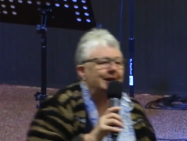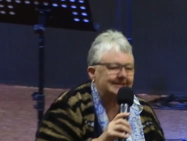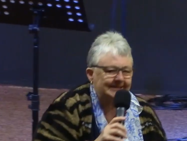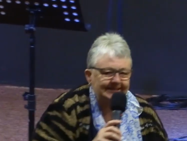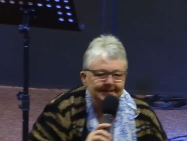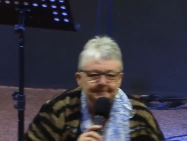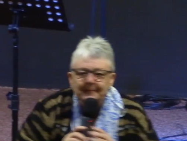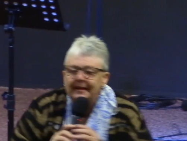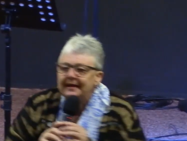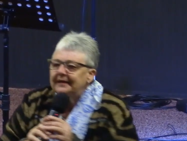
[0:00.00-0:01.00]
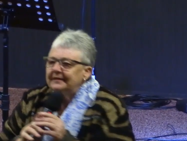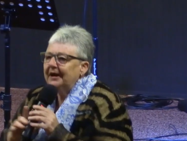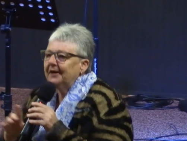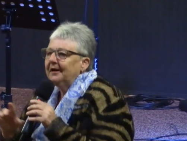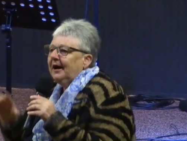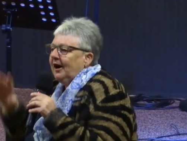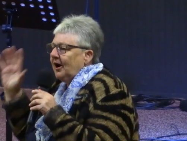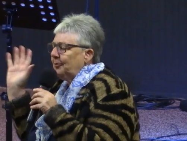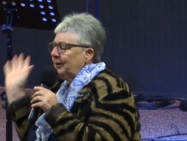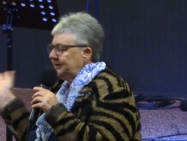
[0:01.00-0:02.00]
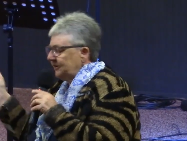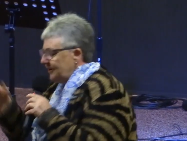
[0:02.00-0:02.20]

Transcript: us. Now, I went